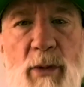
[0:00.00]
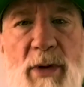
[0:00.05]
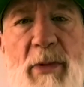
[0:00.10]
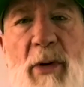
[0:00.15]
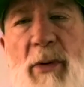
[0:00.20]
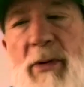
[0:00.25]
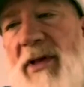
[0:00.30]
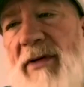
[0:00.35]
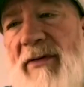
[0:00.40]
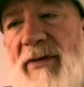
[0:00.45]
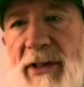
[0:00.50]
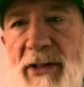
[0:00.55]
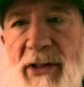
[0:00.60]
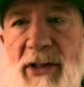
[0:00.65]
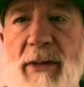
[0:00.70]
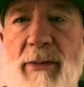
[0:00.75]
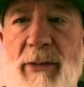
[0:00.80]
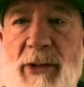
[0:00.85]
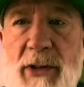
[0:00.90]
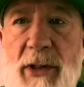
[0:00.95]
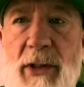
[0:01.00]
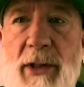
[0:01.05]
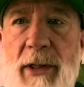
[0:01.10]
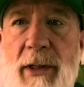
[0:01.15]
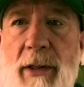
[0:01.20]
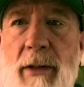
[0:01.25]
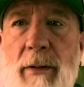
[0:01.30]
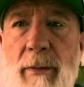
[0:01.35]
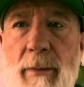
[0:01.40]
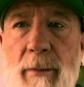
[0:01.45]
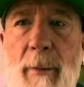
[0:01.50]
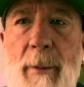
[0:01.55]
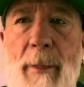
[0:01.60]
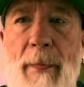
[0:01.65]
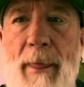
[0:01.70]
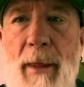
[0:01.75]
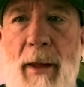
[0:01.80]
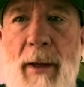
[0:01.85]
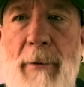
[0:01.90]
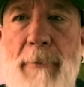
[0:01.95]
both live in the same city.
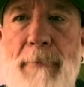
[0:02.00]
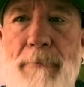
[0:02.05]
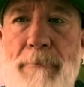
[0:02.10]
Yeah.